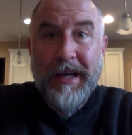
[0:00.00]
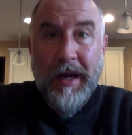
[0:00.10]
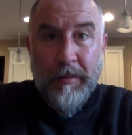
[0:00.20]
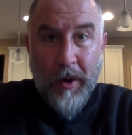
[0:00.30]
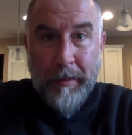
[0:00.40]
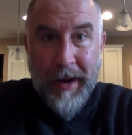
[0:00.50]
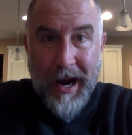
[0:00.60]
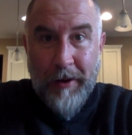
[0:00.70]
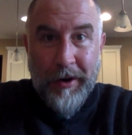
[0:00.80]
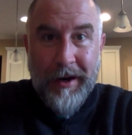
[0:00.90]
and more
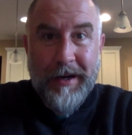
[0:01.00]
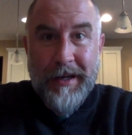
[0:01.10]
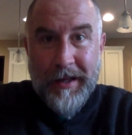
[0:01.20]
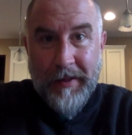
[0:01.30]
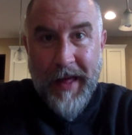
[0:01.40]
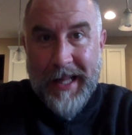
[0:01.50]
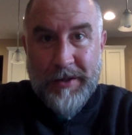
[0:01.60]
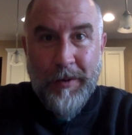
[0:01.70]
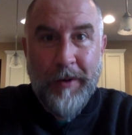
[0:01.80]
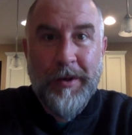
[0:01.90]
power.
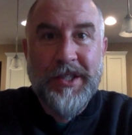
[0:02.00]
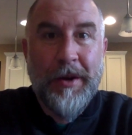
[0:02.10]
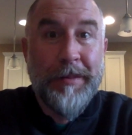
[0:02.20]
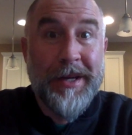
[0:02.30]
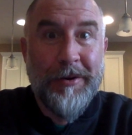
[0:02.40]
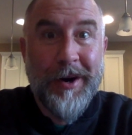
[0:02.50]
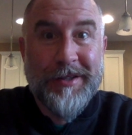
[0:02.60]
That's where we jump into our